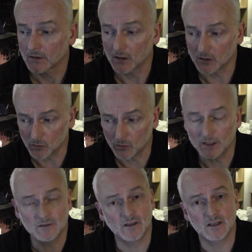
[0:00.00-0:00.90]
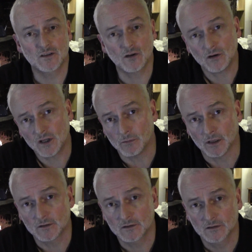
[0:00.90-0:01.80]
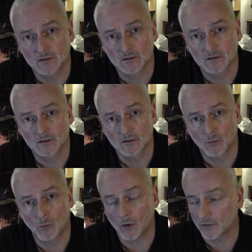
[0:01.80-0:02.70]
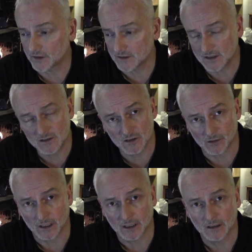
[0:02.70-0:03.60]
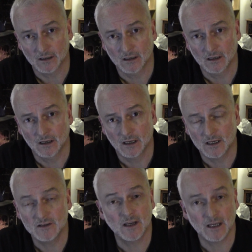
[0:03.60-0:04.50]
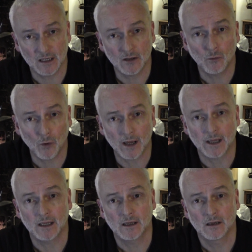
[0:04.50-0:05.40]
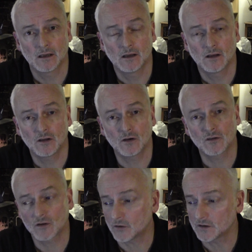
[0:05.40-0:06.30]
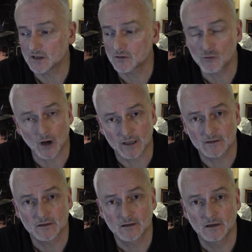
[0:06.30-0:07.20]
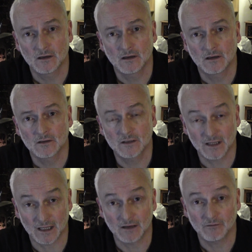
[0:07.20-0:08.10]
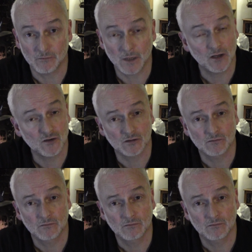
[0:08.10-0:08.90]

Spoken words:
According to this document, what this is doing is taking away the authorities' right to that information.